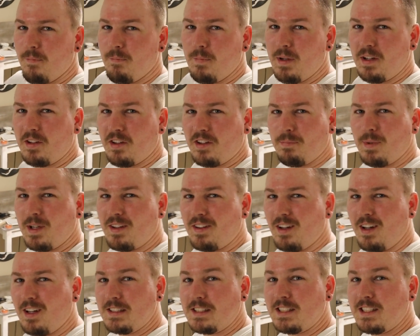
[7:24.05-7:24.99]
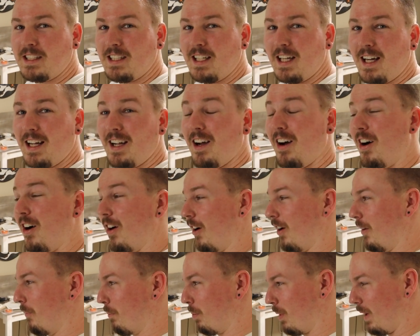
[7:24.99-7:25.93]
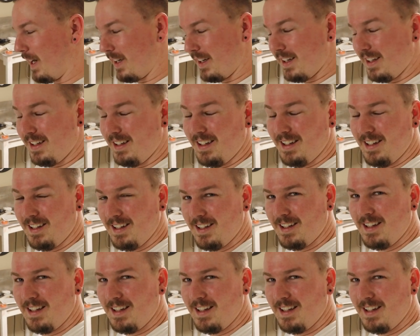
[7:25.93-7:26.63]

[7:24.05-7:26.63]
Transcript: Mrs. Mixology and I are pregnant,